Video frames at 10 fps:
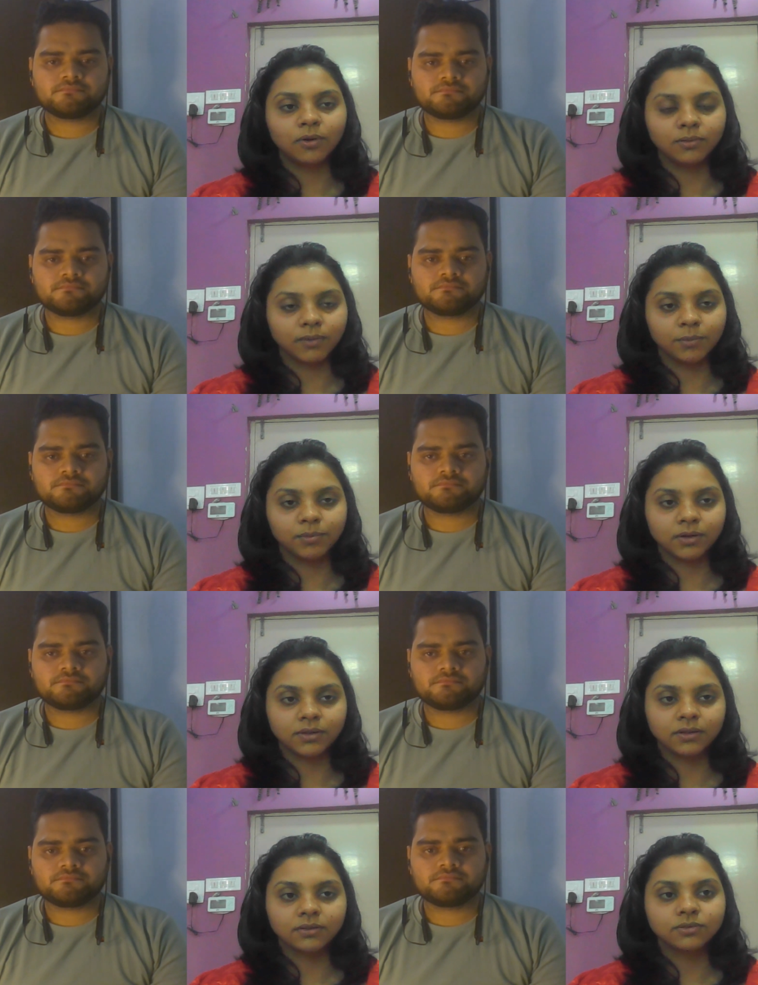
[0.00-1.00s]
Speaker 1: my
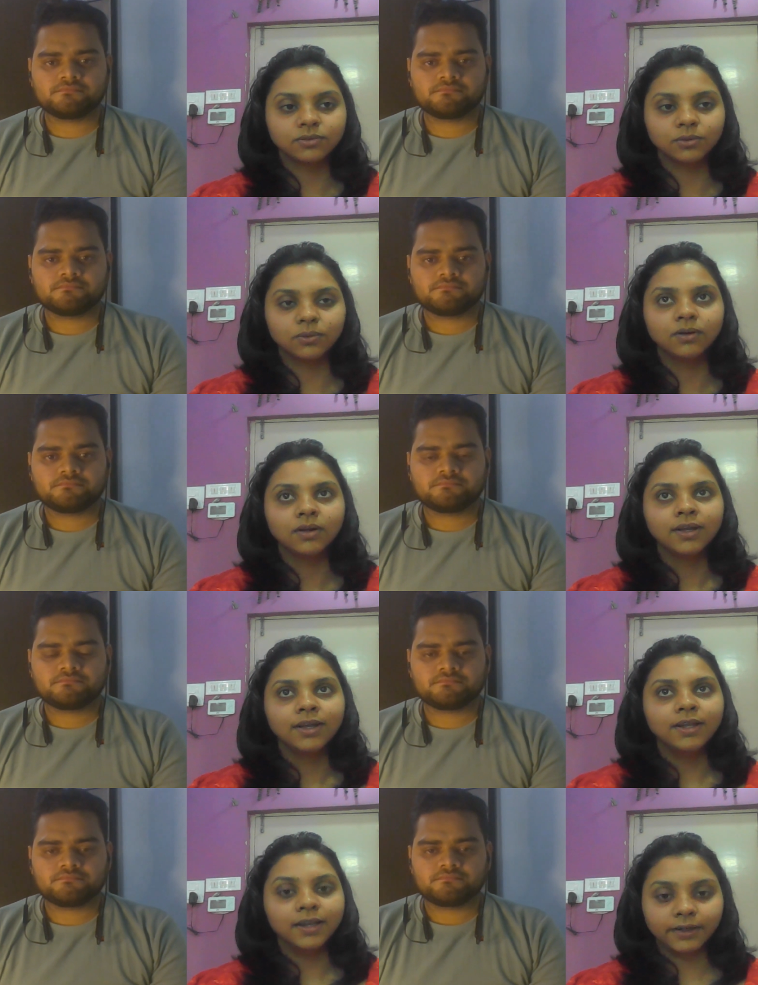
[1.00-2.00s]
projects. So
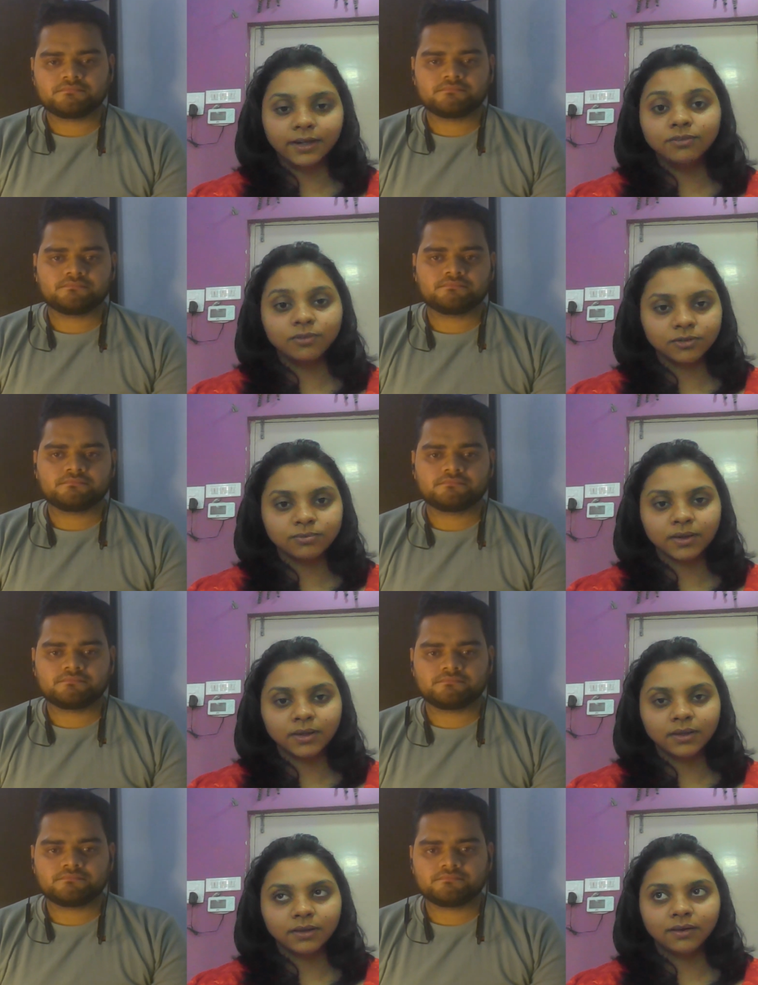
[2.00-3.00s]
LinkedIn was my
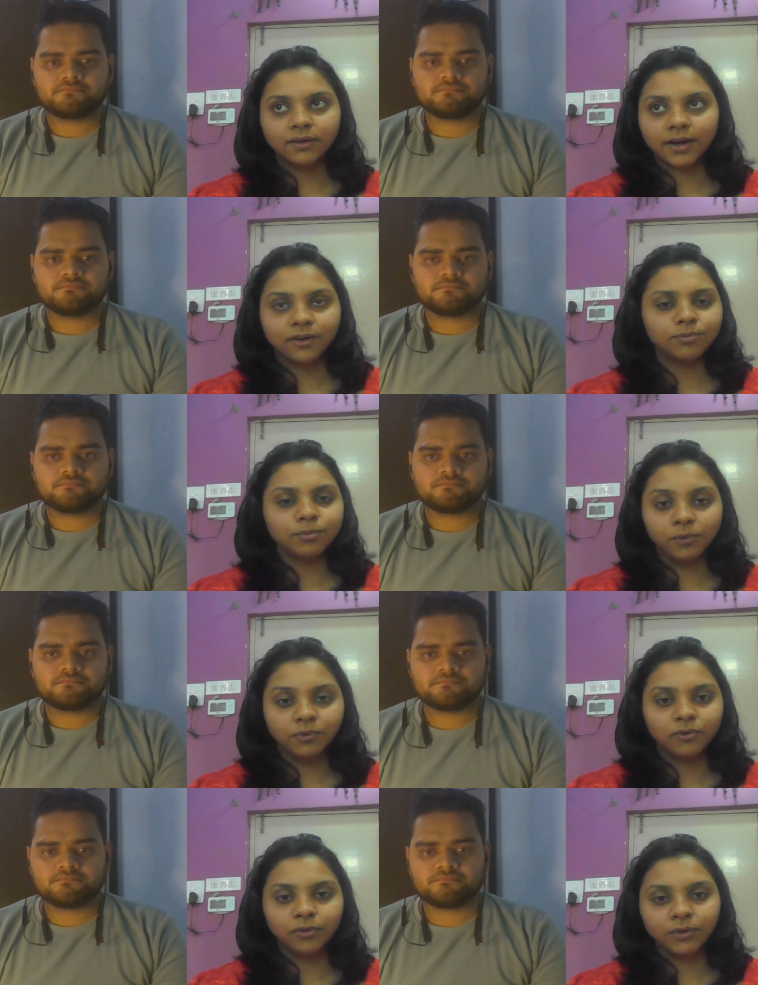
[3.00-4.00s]
uh, kind of
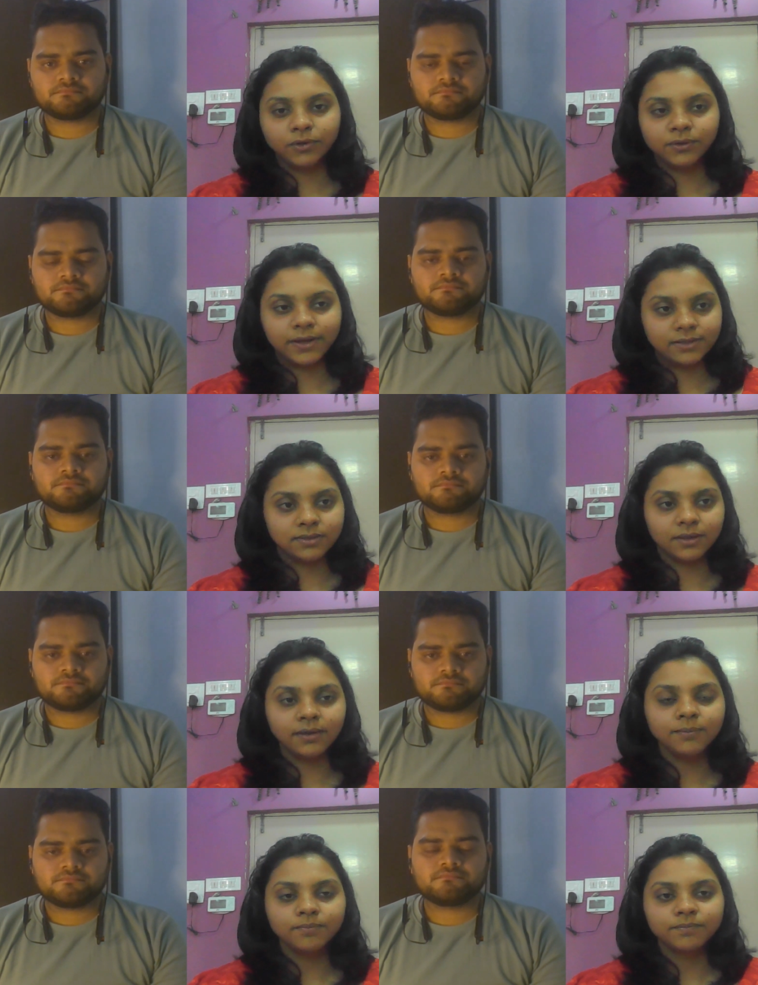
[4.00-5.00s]
portfolio, you can say.
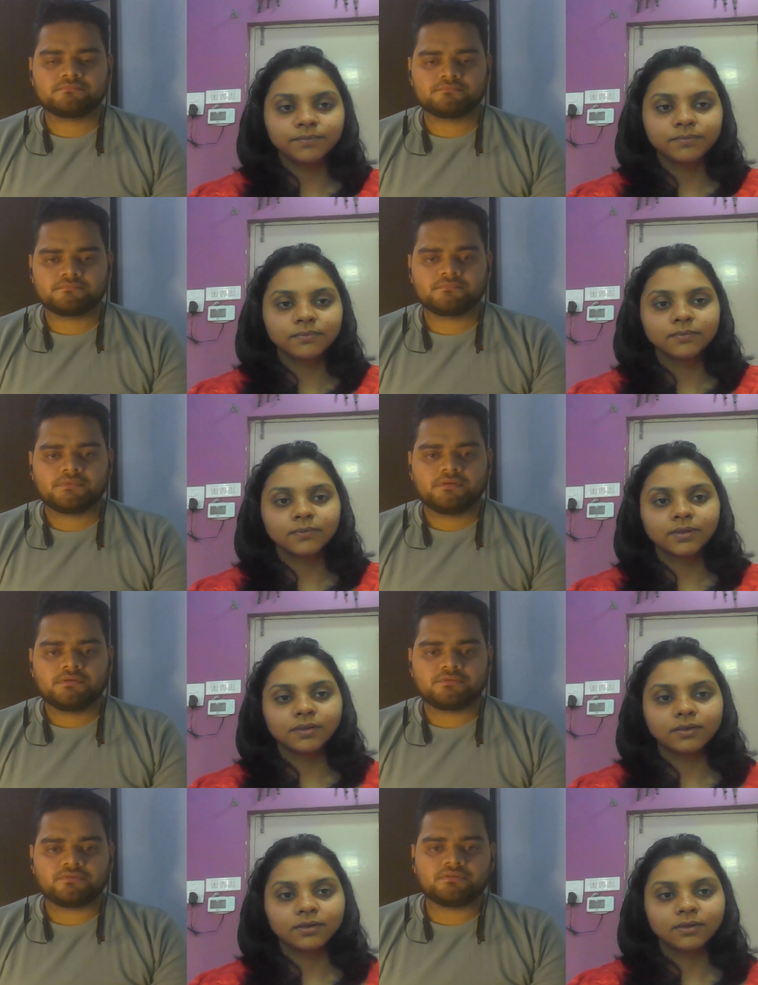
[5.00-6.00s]

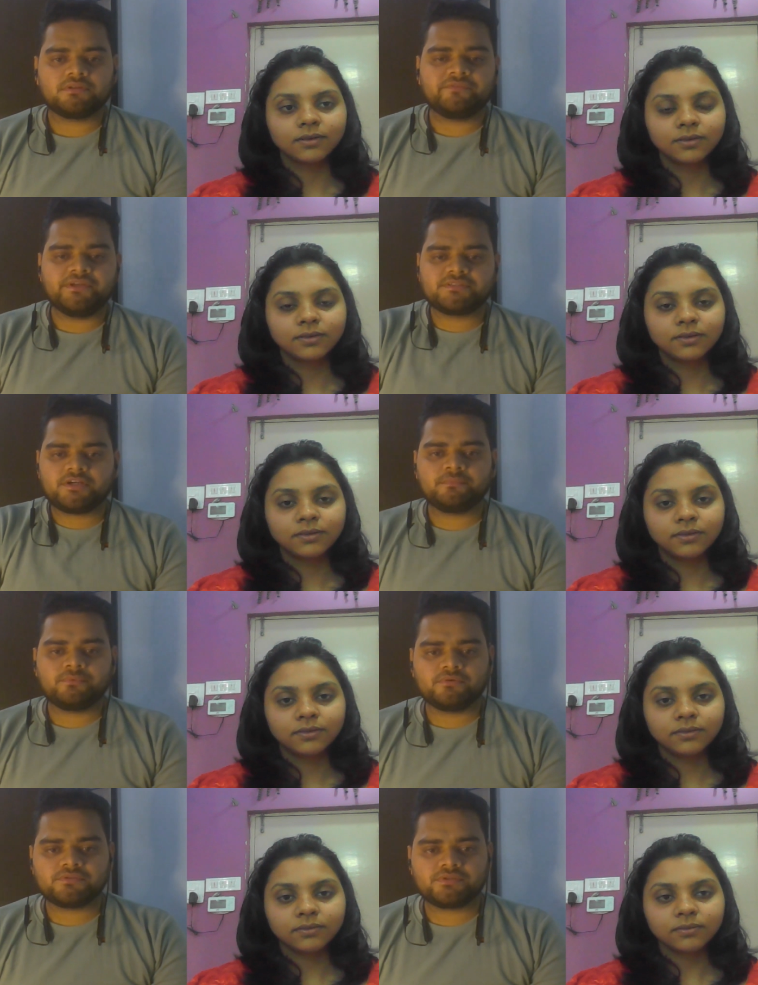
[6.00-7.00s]
Speaker 2: So on the featured
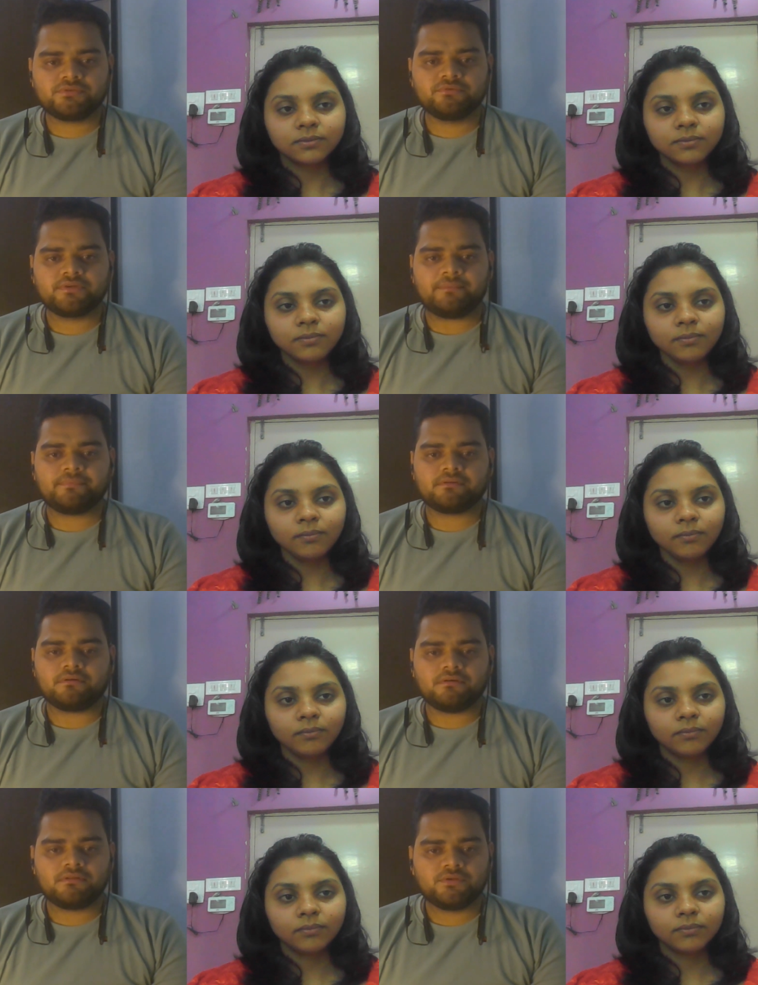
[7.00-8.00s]
post, you kept
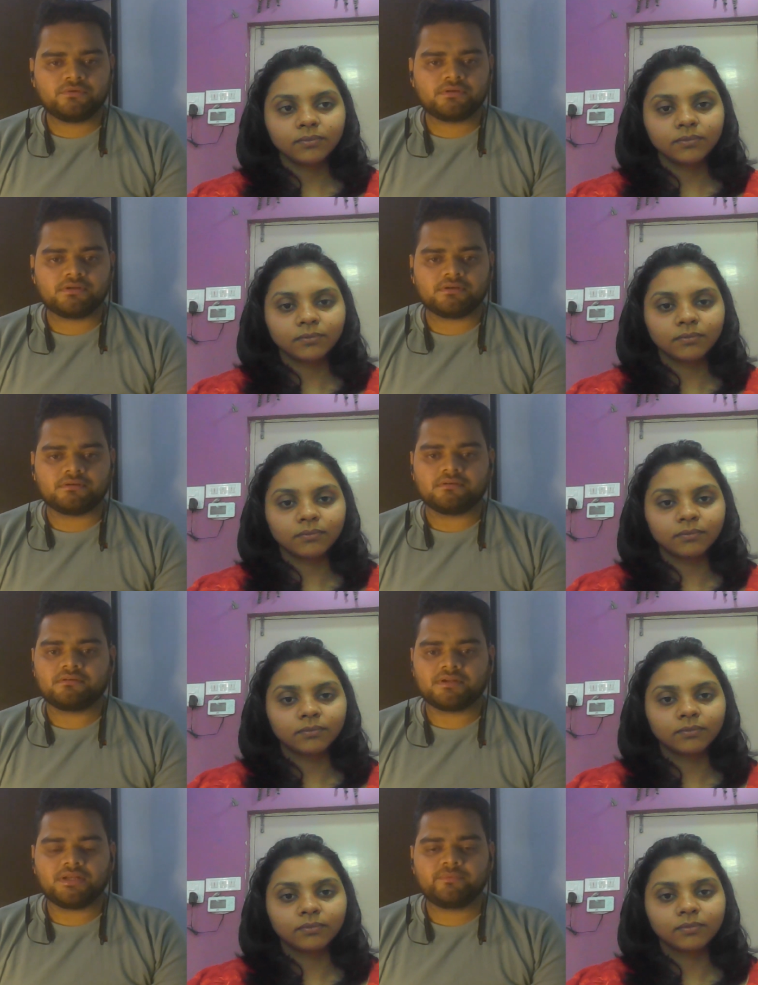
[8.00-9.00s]
all your uh,
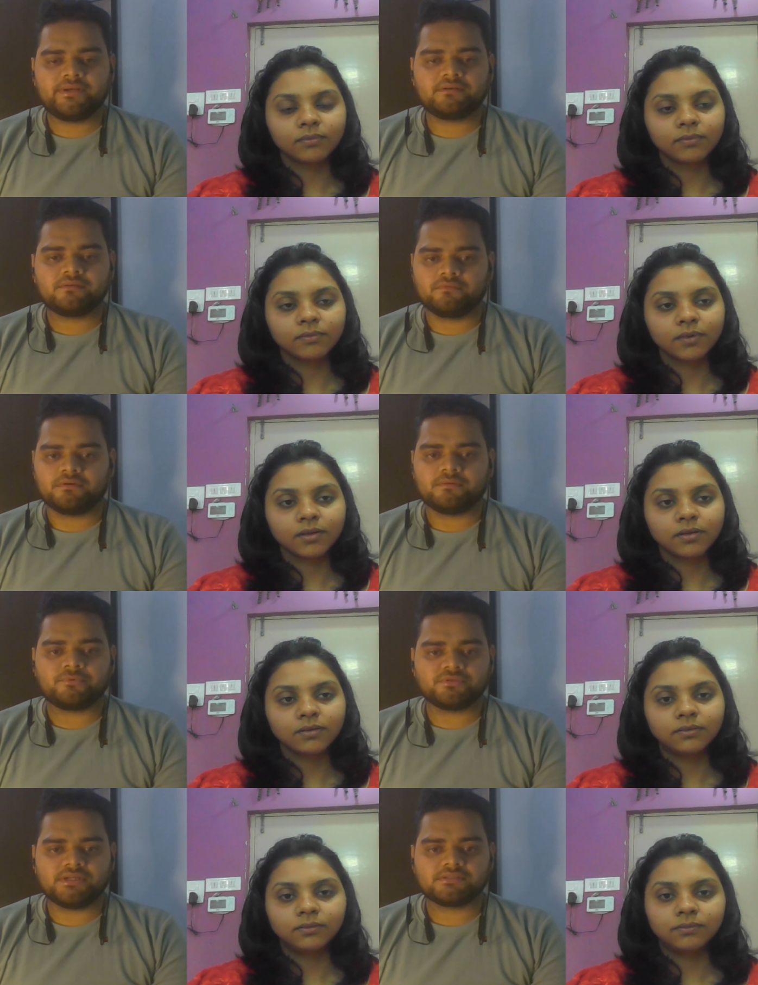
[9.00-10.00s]
relevant uh,
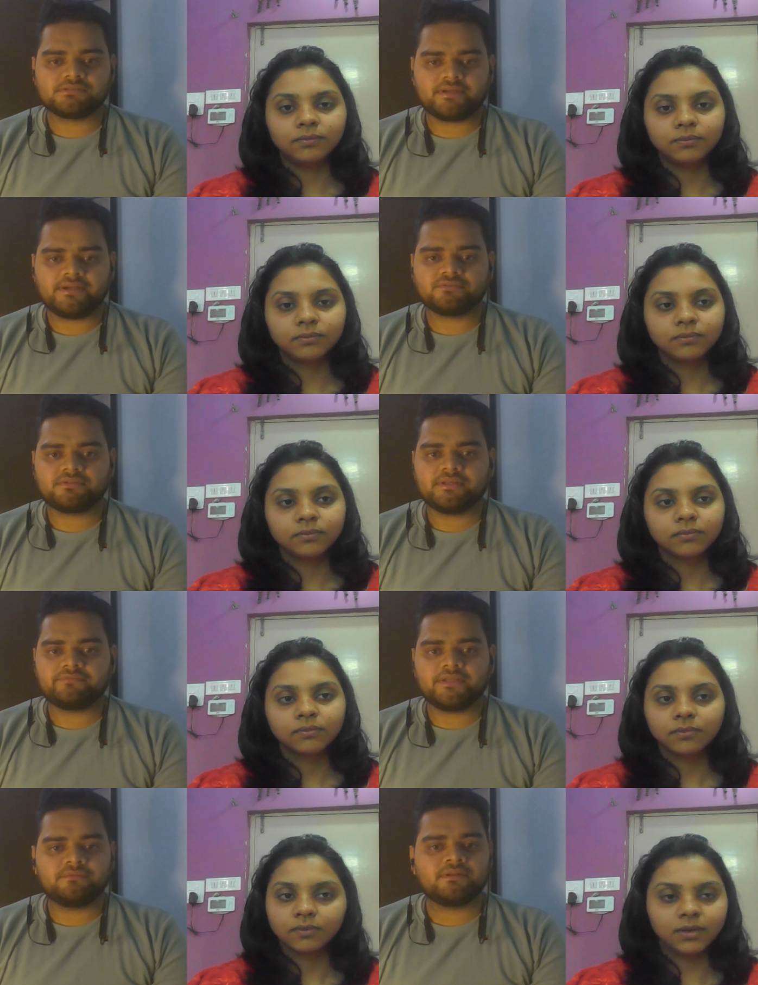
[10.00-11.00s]
projects, right? So that
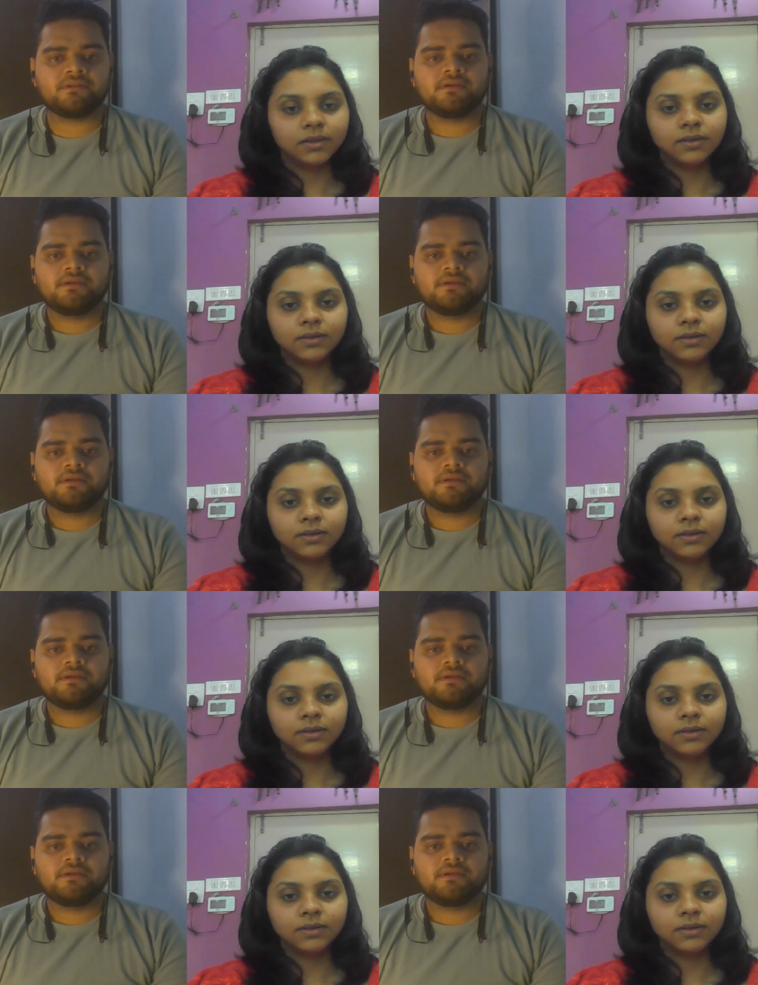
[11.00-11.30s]
if anyone